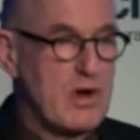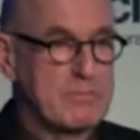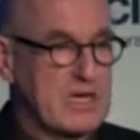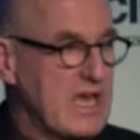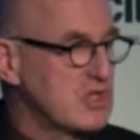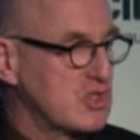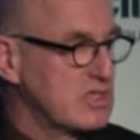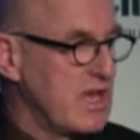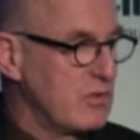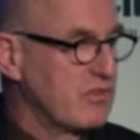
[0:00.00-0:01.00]

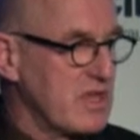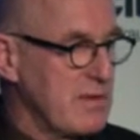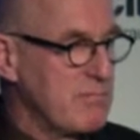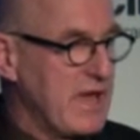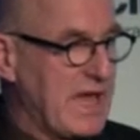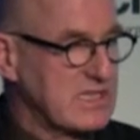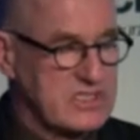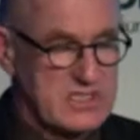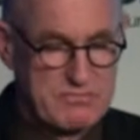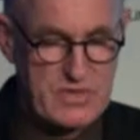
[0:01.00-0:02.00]
population health
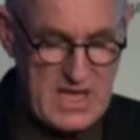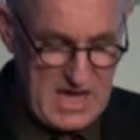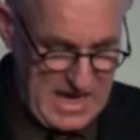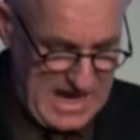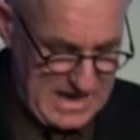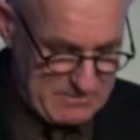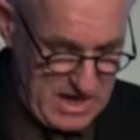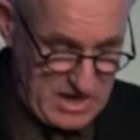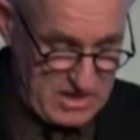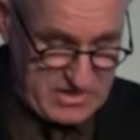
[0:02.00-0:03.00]
impacts.
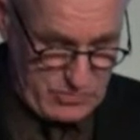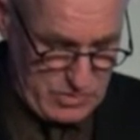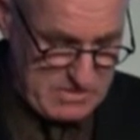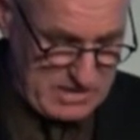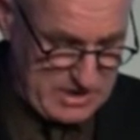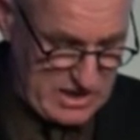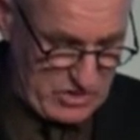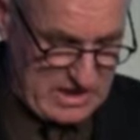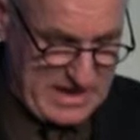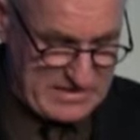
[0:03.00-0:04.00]
And I think we might be
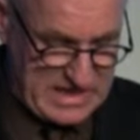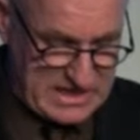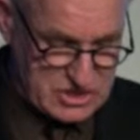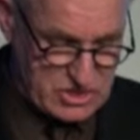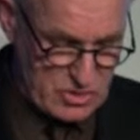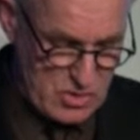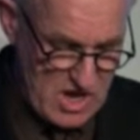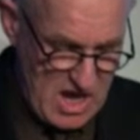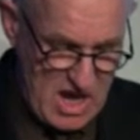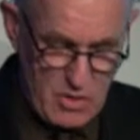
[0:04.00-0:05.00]
hearing about that too.
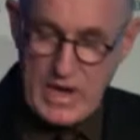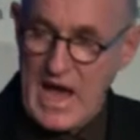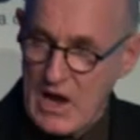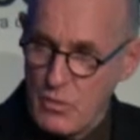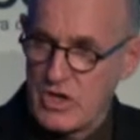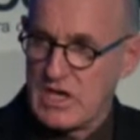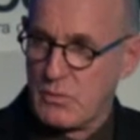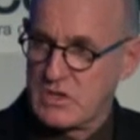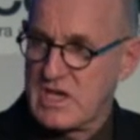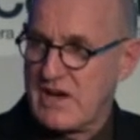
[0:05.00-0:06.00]
We are
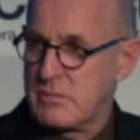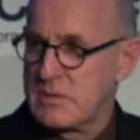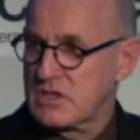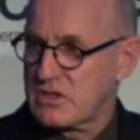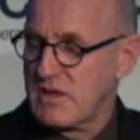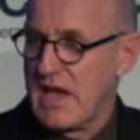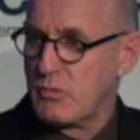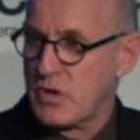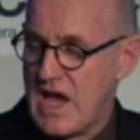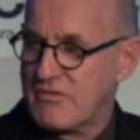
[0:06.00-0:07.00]
working with government,
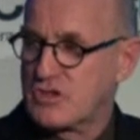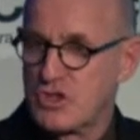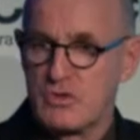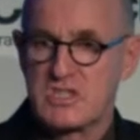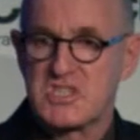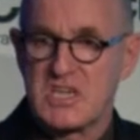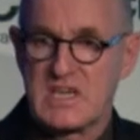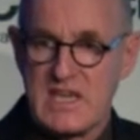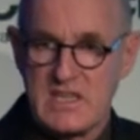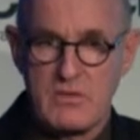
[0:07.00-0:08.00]
and we have to do this
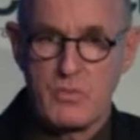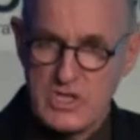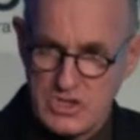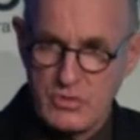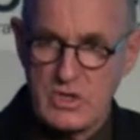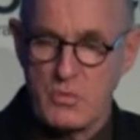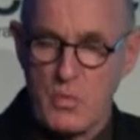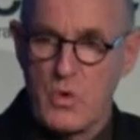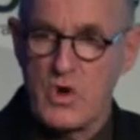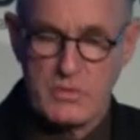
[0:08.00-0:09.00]
together. We
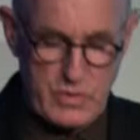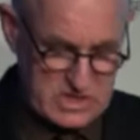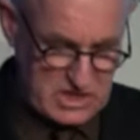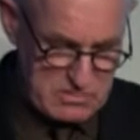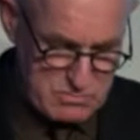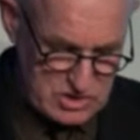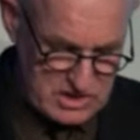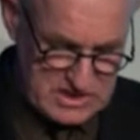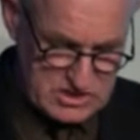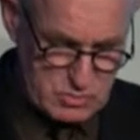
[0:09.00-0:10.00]
work with
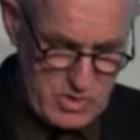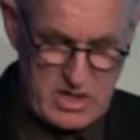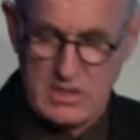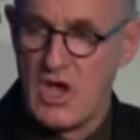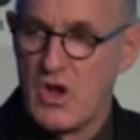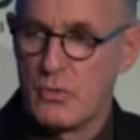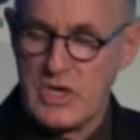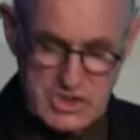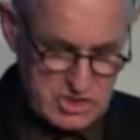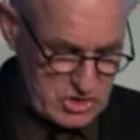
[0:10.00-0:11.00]
community as well,
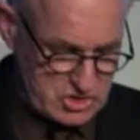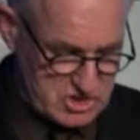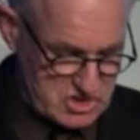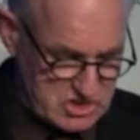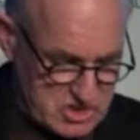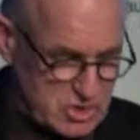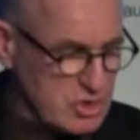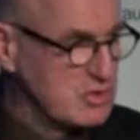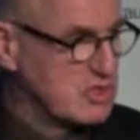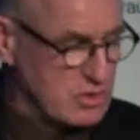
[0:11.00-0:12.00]
research institutes,